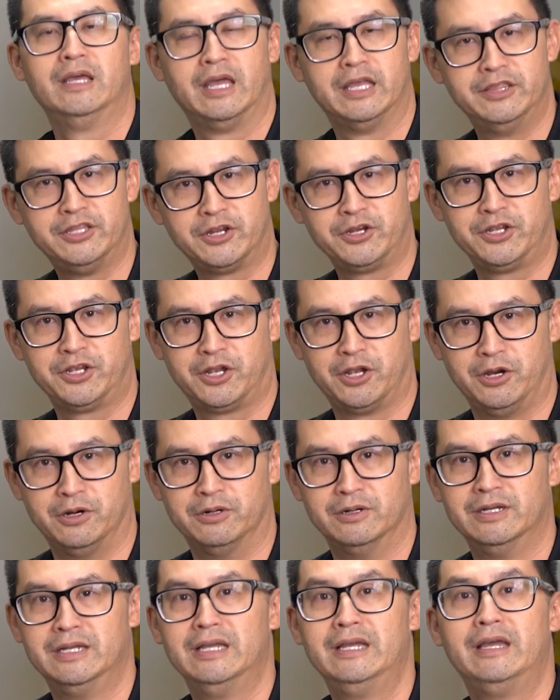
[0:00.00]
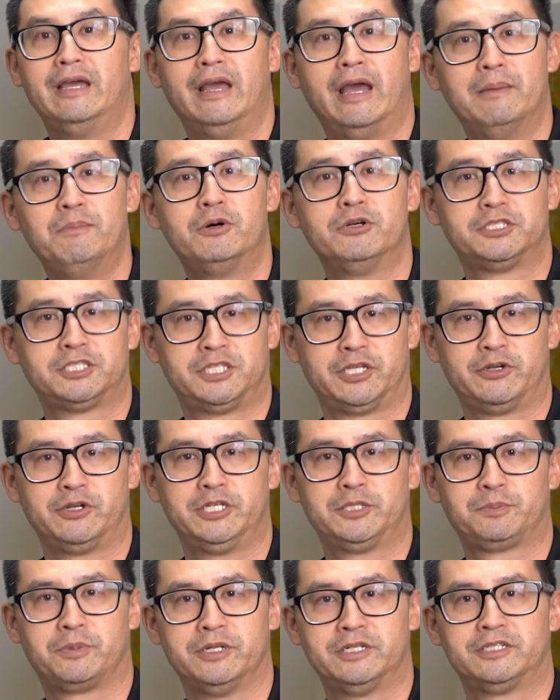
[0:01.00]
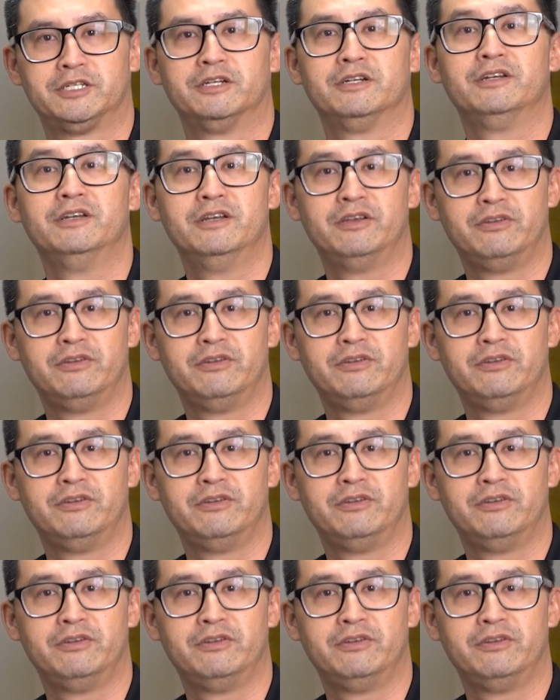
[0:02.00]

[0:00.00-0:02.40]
And there you go, MO Series printer,